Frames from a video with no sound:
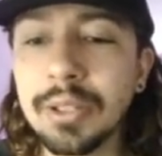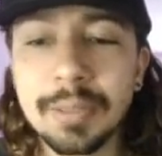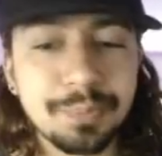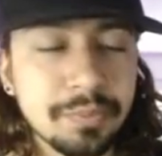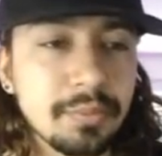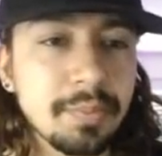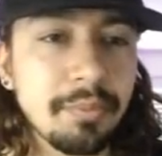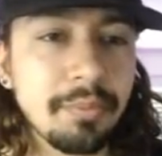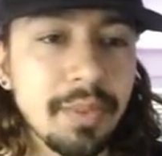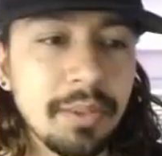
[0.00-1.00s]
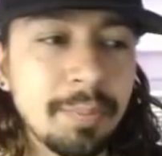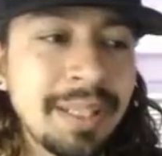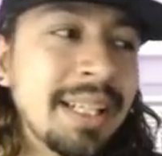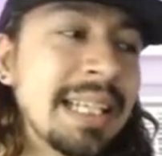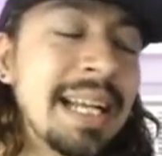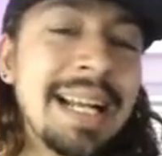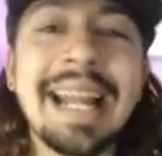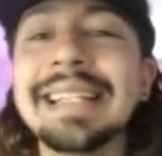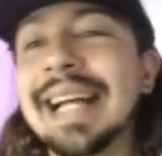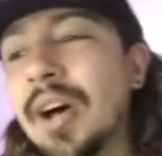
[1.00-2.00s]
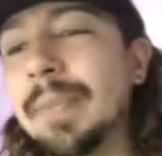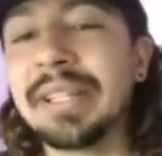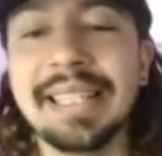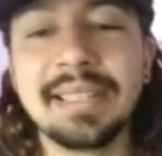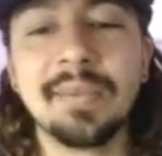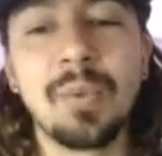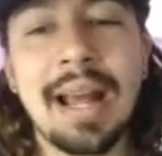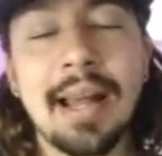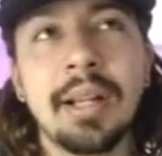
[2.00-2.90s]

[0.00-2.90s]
because it is that time of the season where,